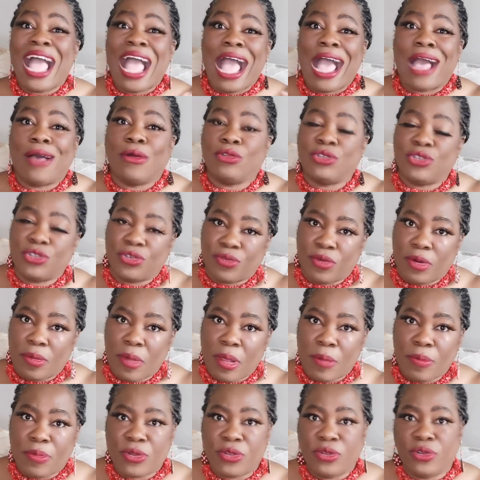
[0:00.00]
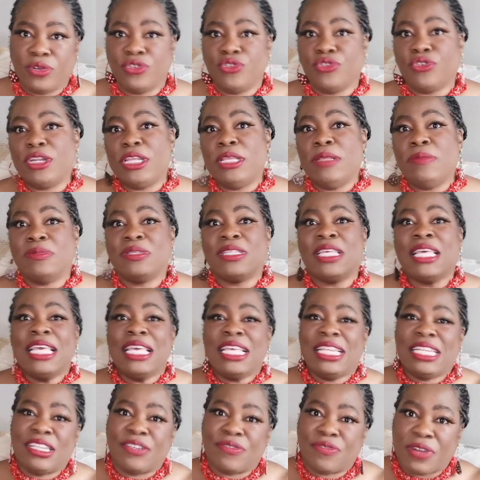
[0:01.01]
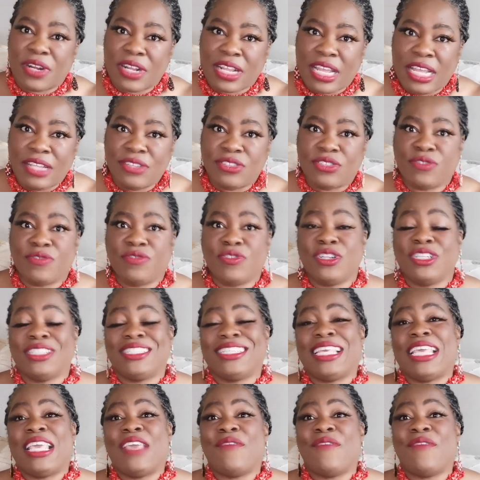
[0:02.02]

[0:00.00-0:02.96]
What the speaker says: how to remember your dreams, different kinds of dreams.